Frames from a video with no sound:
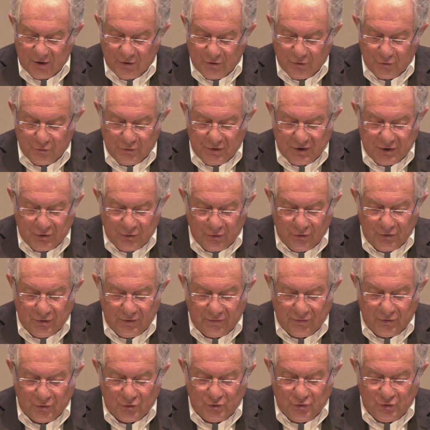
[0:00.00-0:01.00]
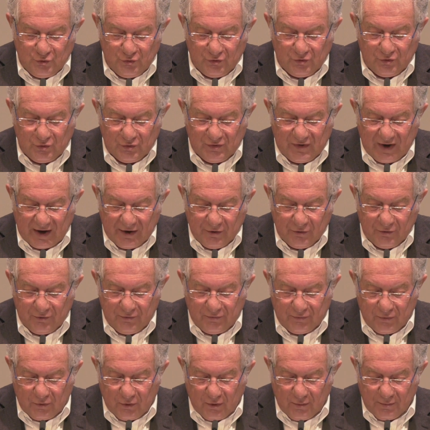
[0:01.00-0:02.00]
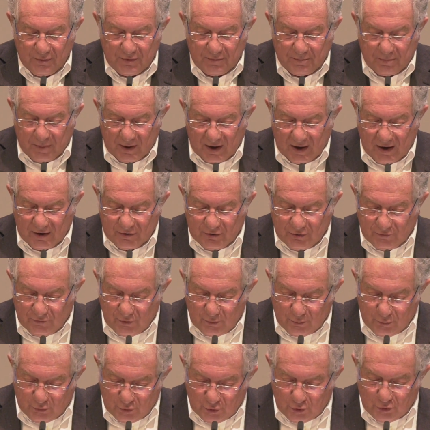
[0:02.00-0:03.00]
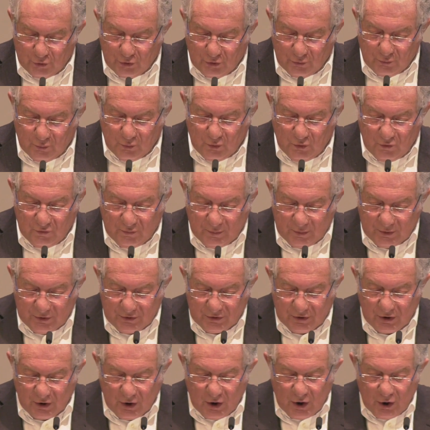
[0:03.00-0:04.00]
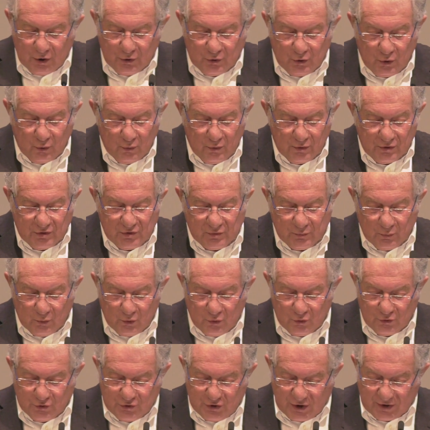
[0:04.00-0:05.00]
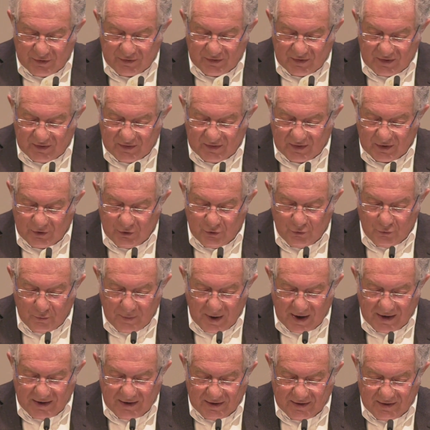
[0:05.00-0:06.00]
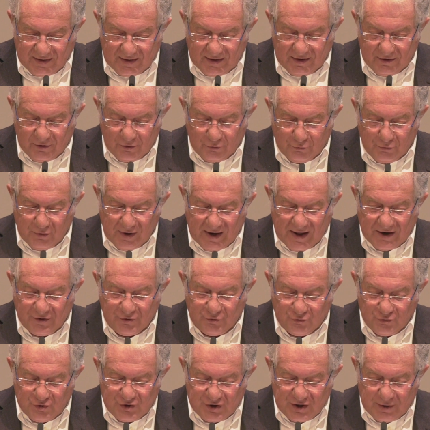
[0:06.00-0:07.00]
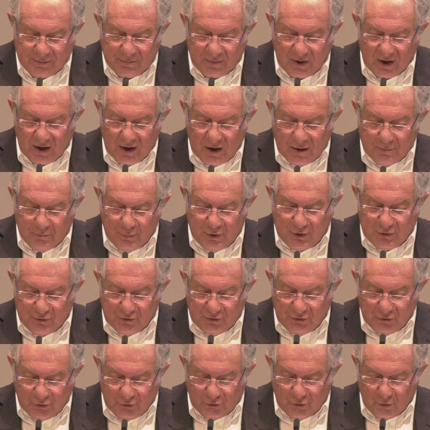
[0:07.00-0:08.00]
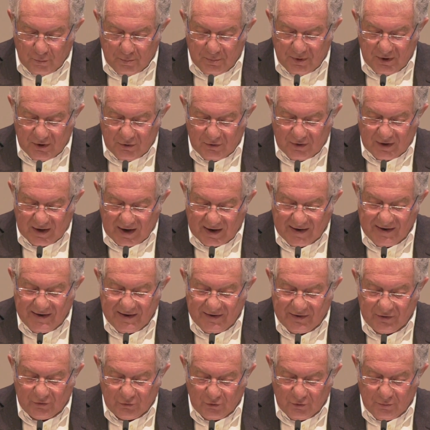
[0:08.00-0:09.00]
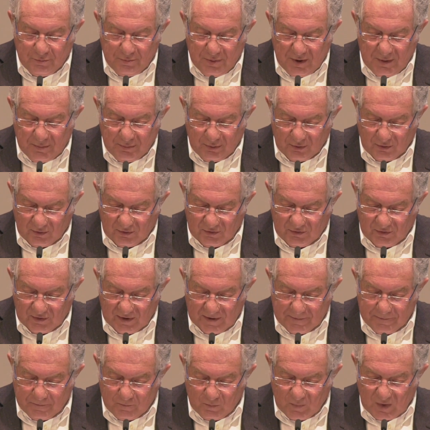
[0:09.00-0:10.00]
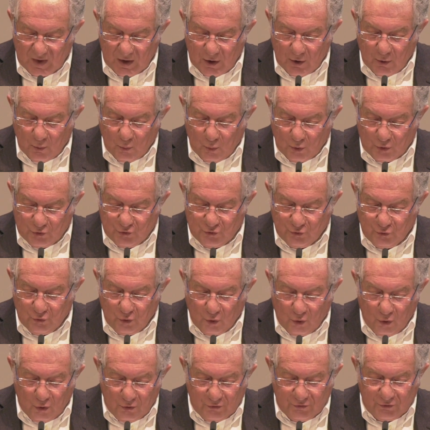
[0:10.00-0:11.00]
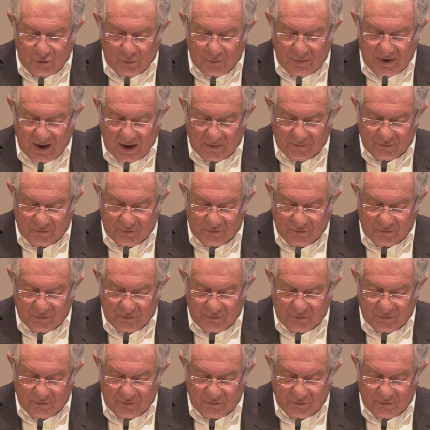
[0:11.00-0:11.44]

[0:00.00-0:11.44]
the return of the Jews to Zion formed part of a broader movement towards more justice and humanity in the relationship between European and Eastern peoples. What should also be